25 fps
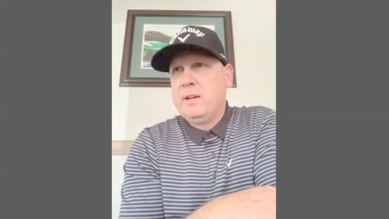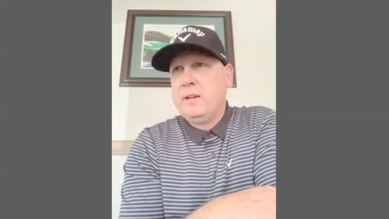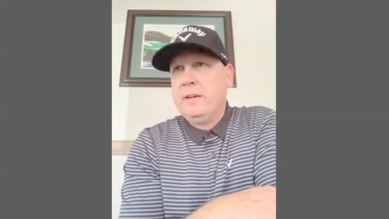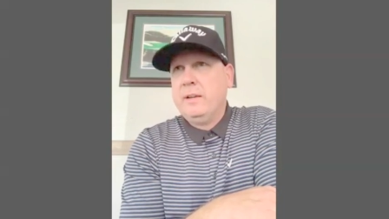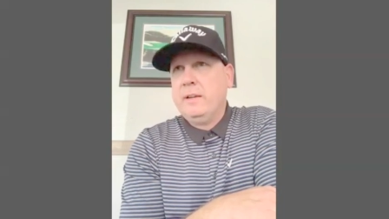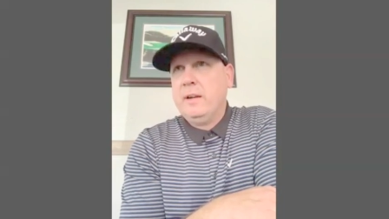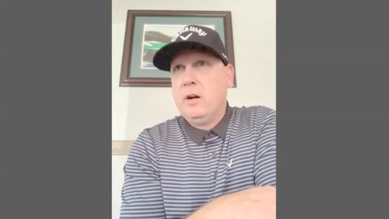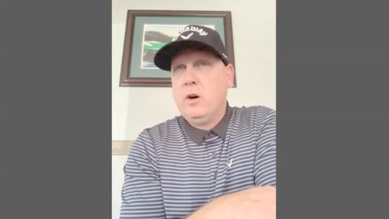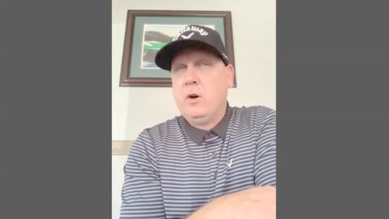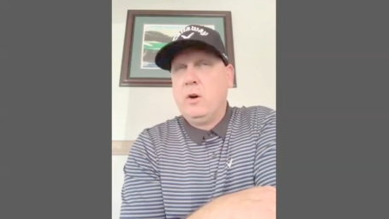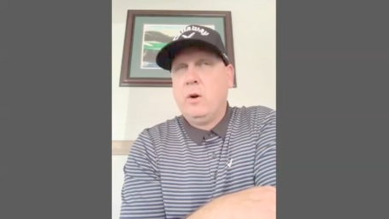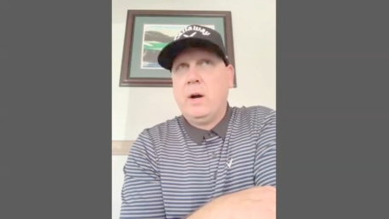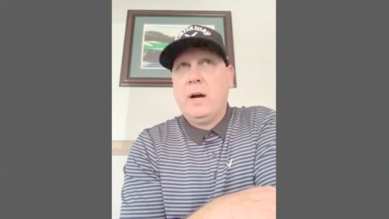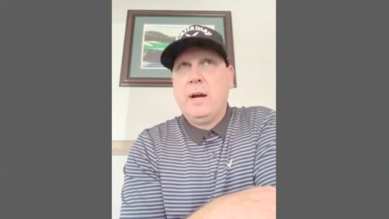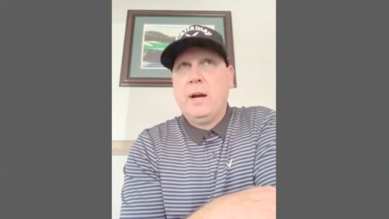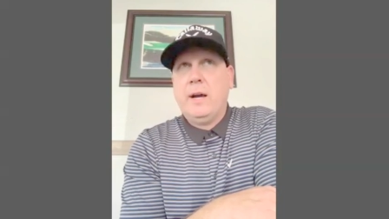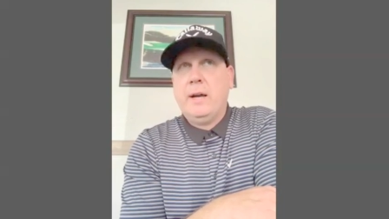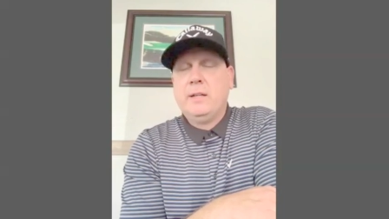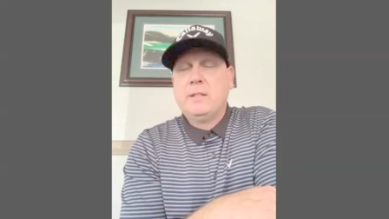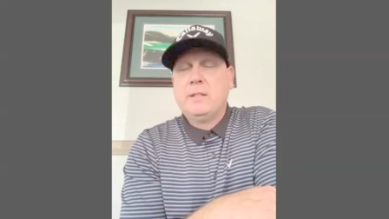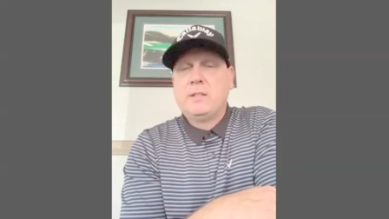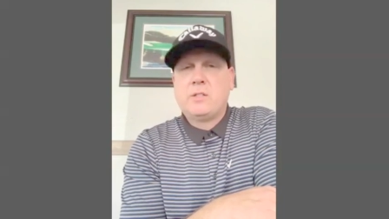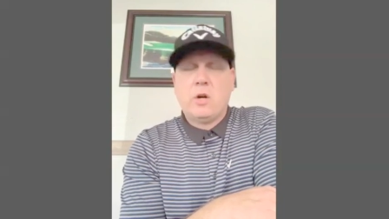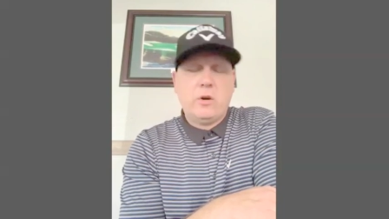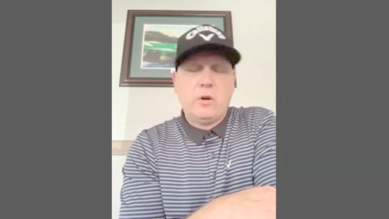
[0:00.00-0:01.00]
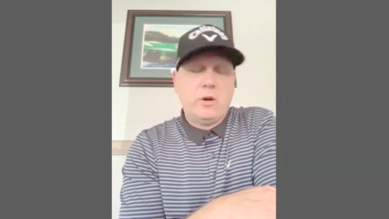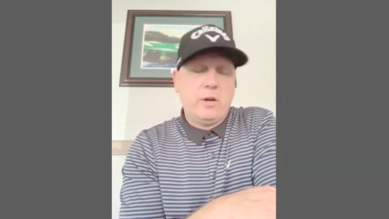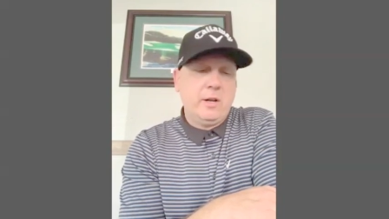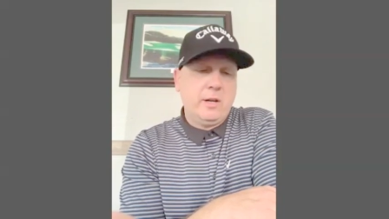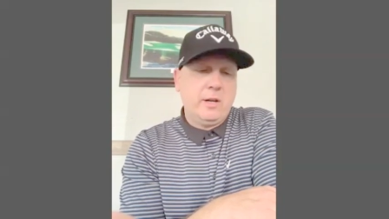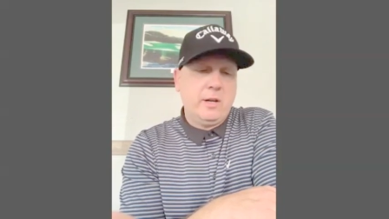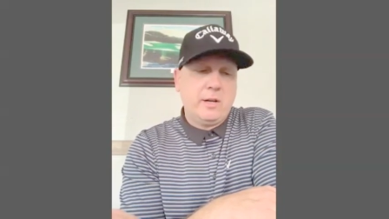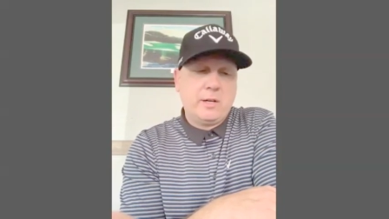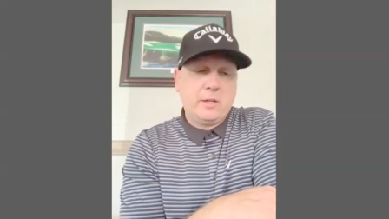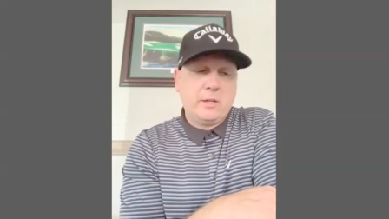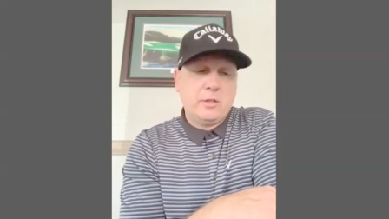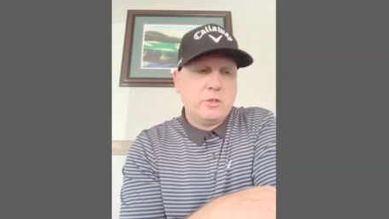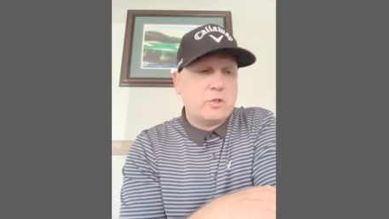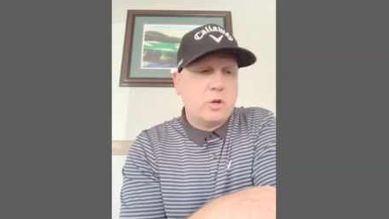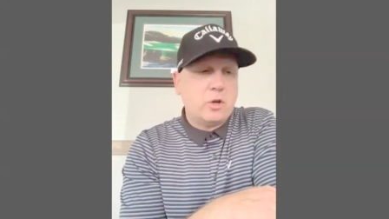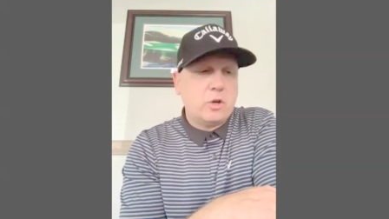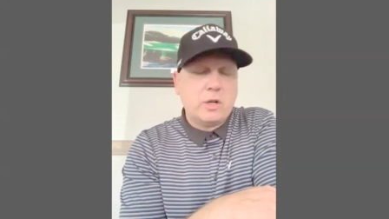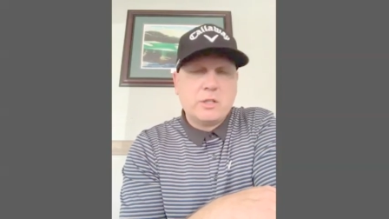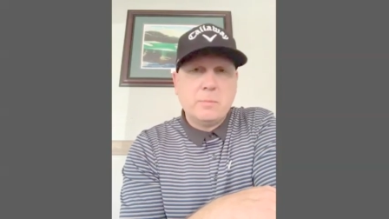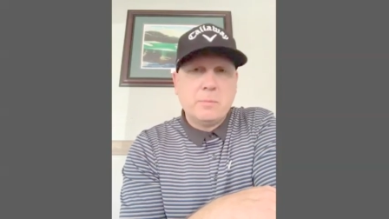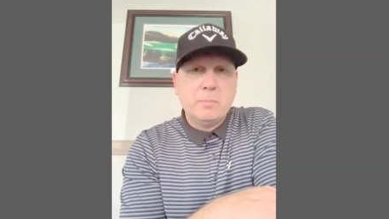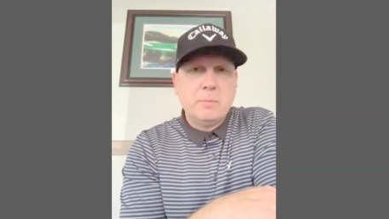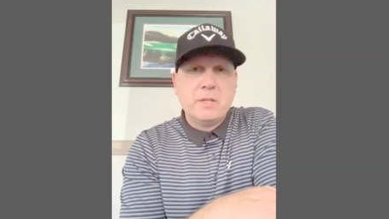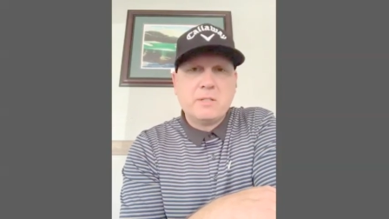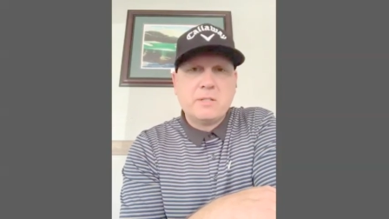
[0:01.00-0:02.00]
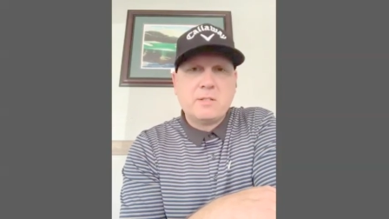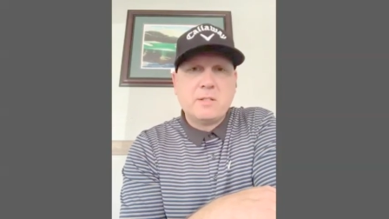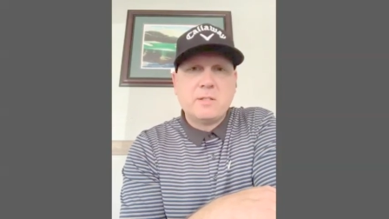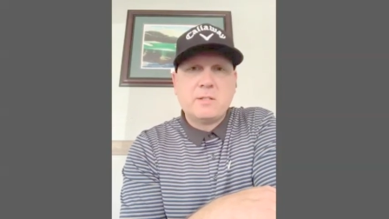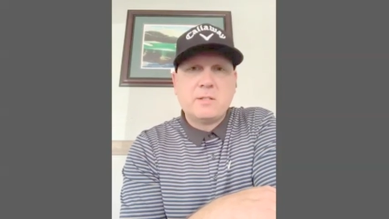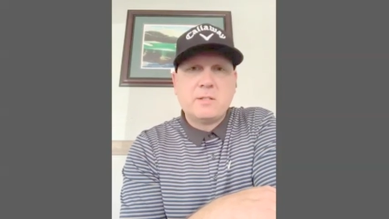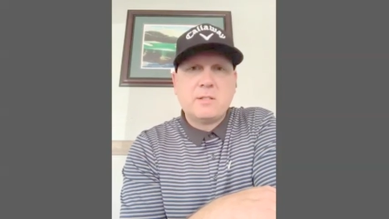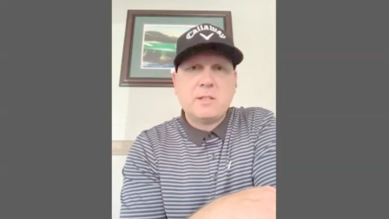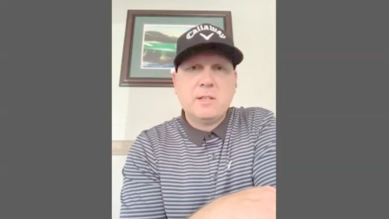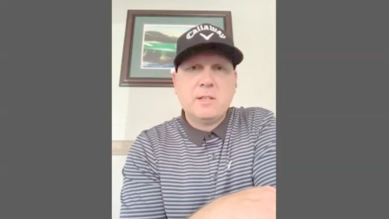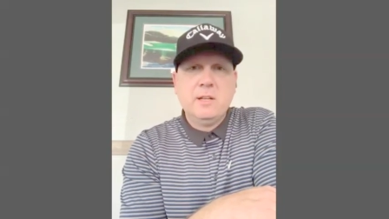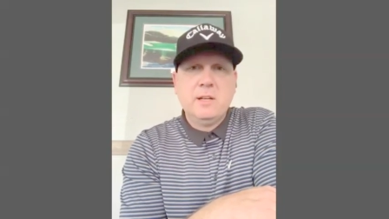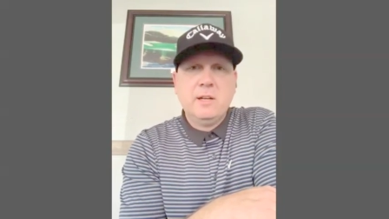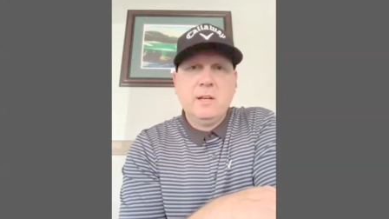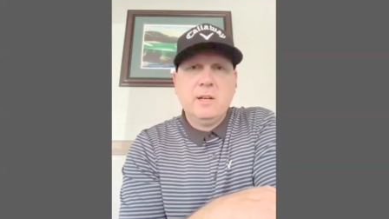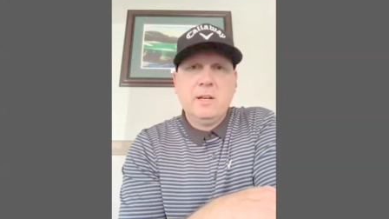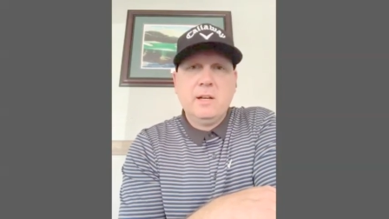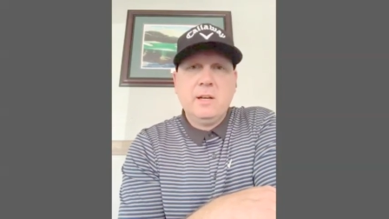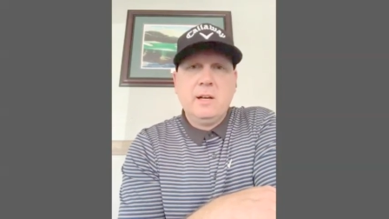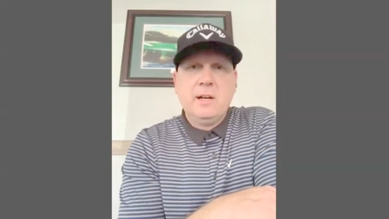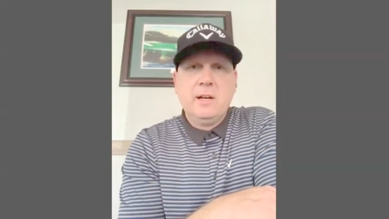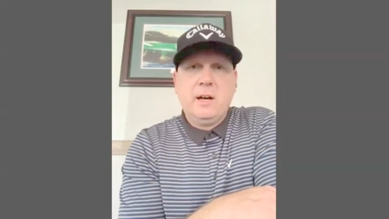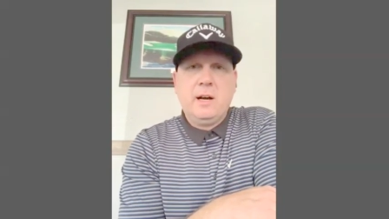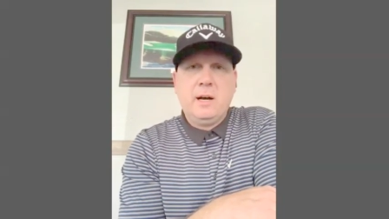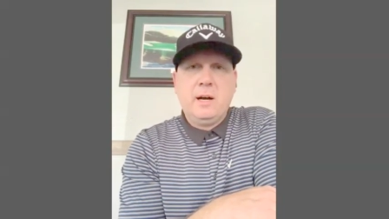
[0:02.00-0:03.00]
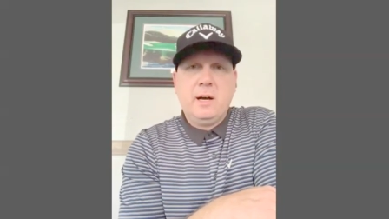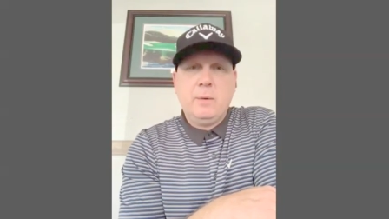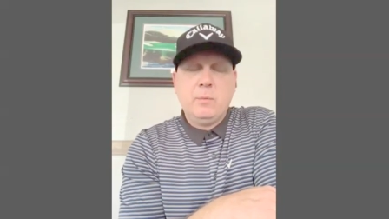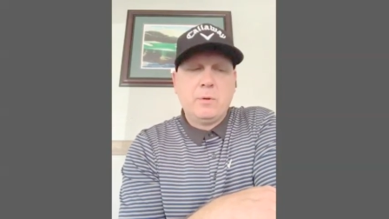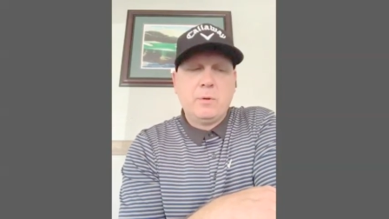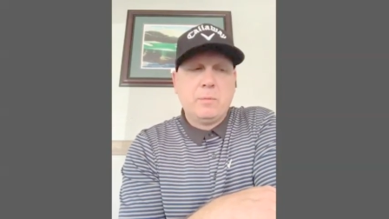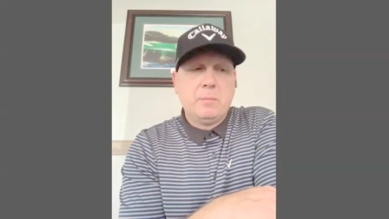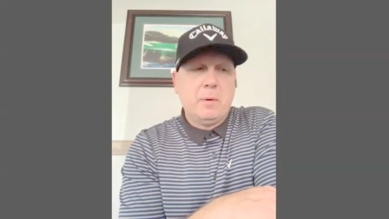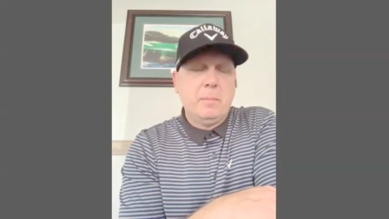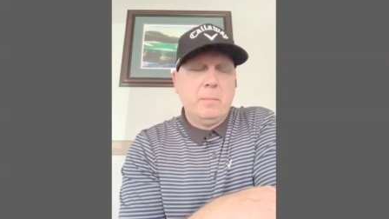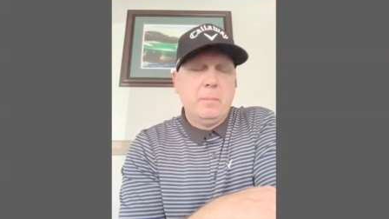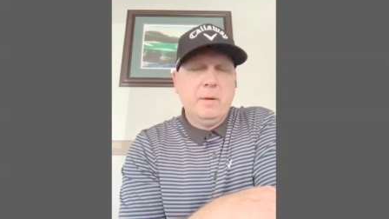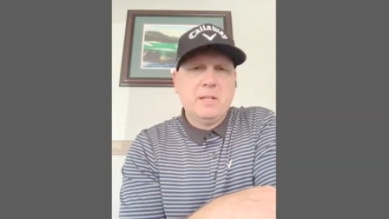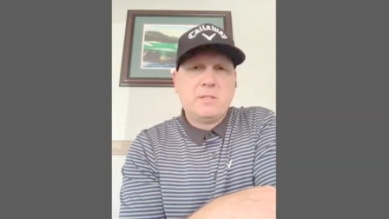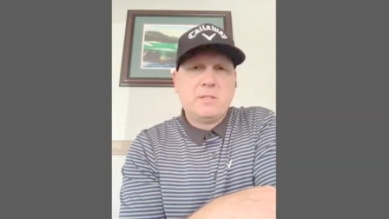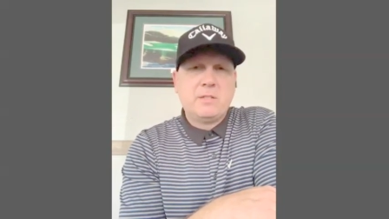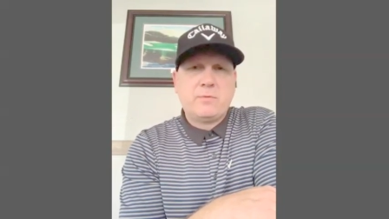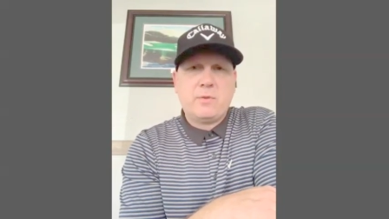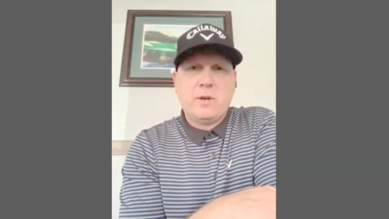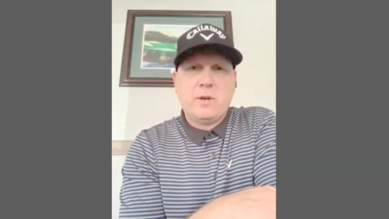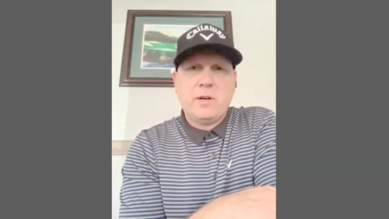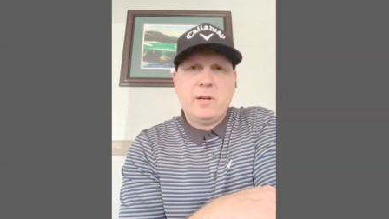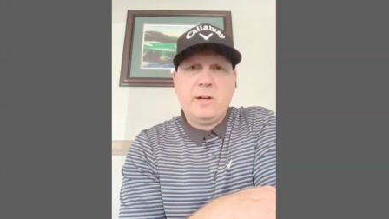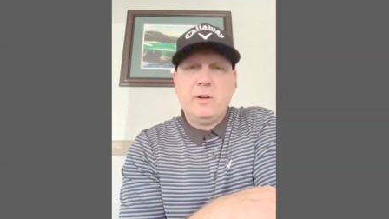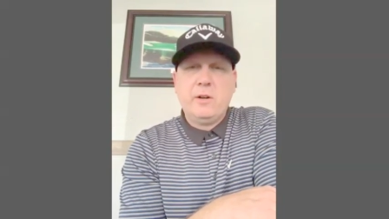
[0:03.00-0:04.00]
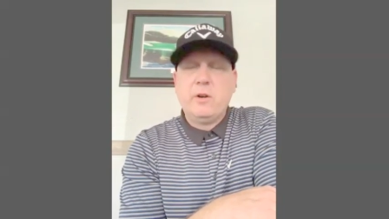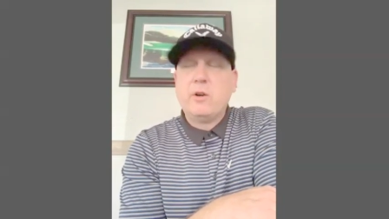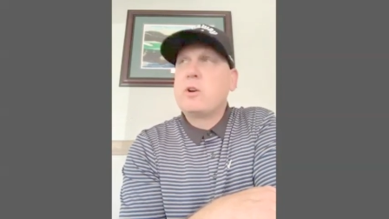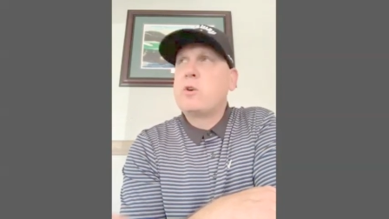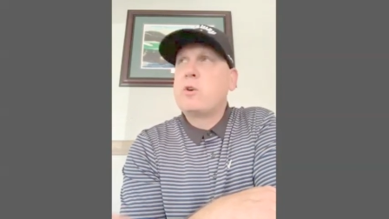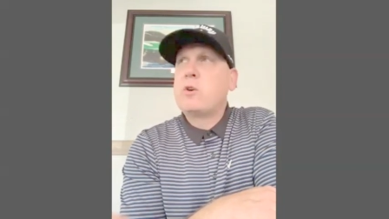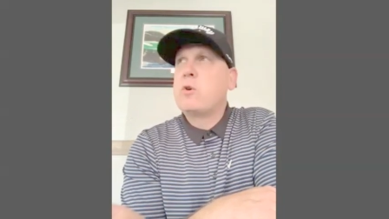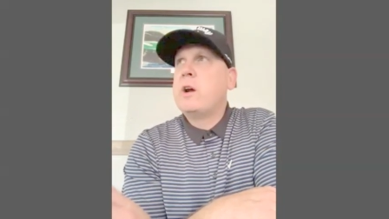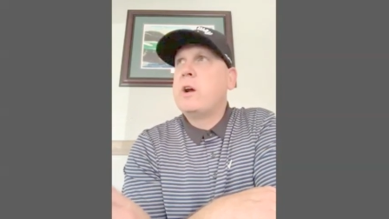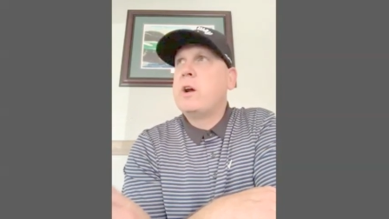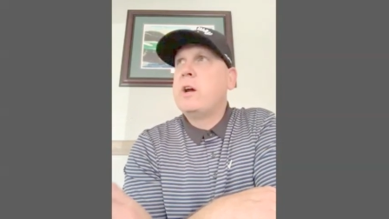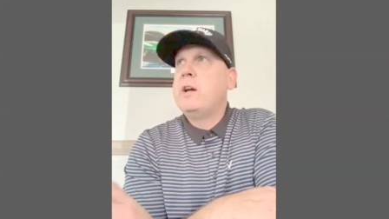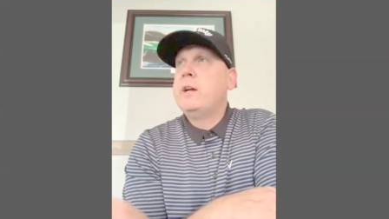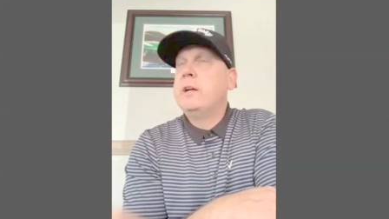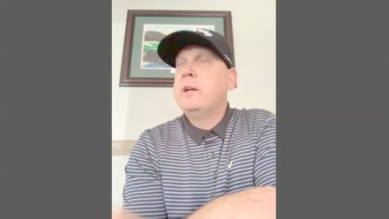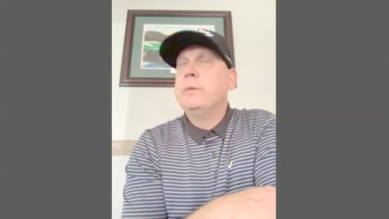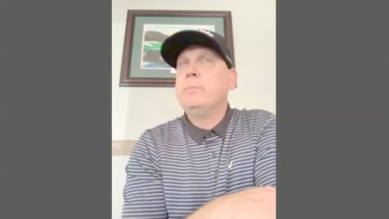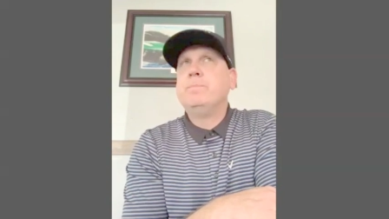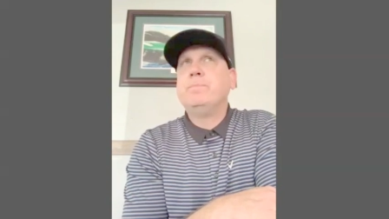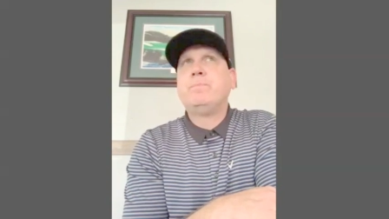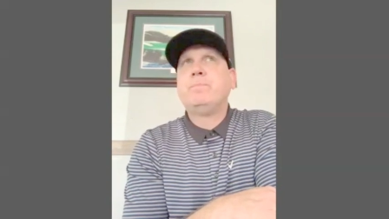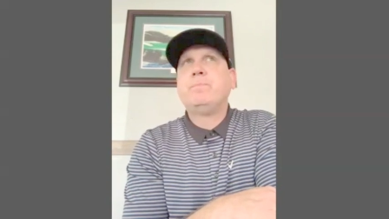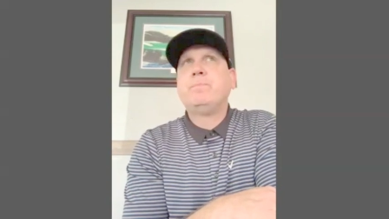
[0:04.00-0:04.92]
I started a construction business with my best friend, Eric Ray. And